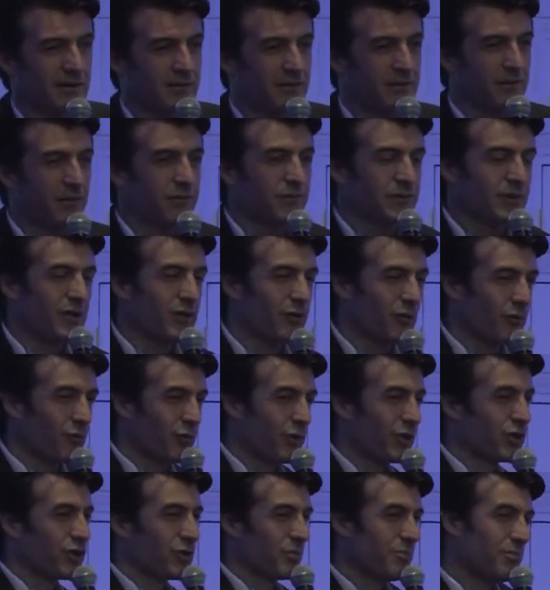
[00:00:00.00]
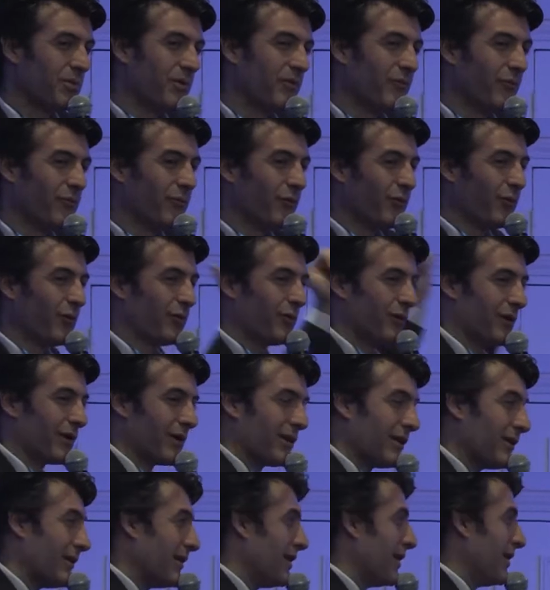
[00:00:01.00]
15 of which
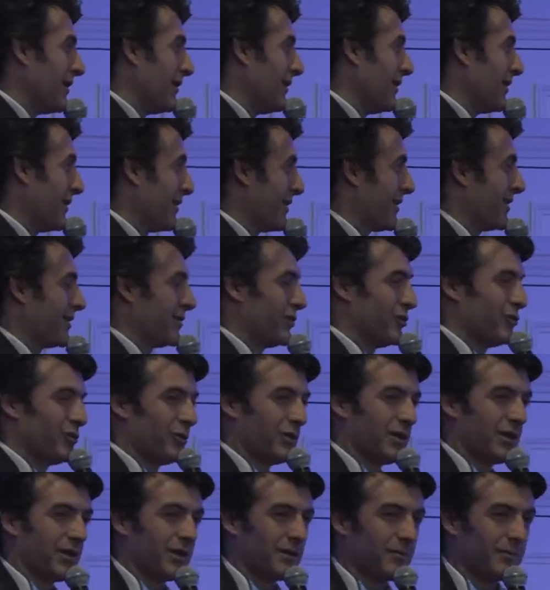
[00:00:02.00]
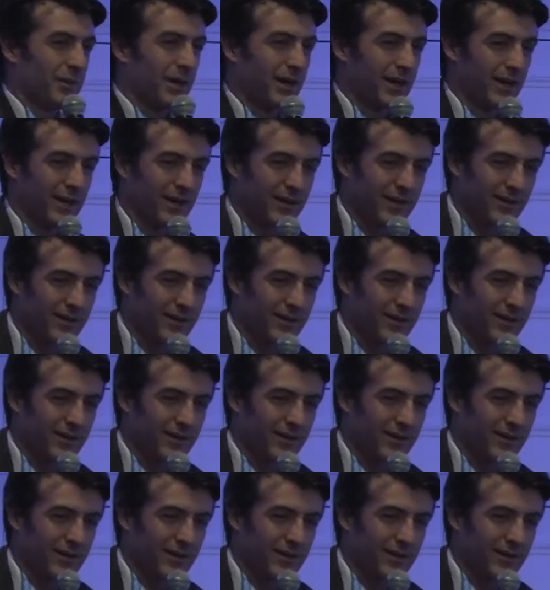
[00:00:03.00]
before uh, doing my